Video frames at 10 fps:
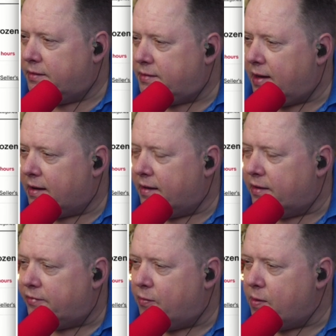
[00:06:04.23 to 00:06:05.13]
the seller
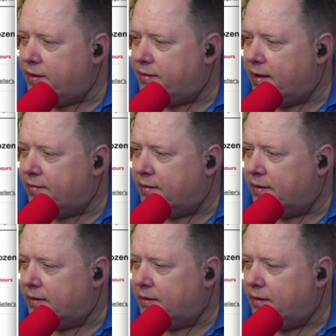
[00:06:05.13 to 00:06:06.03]
has
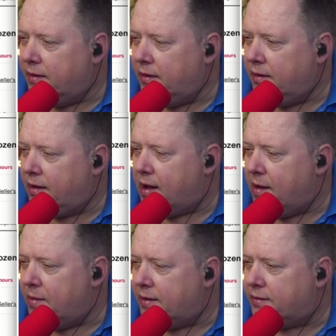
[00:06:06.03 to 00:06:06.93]
47
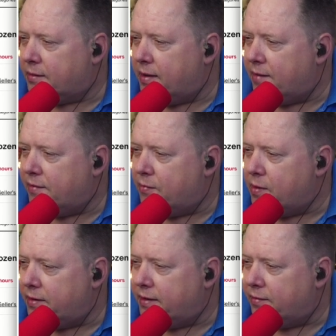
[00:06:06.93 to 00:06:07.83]
comments or whatever,
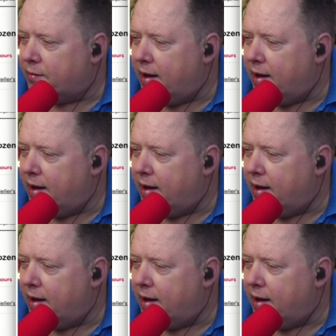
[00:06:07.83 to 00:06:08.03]
47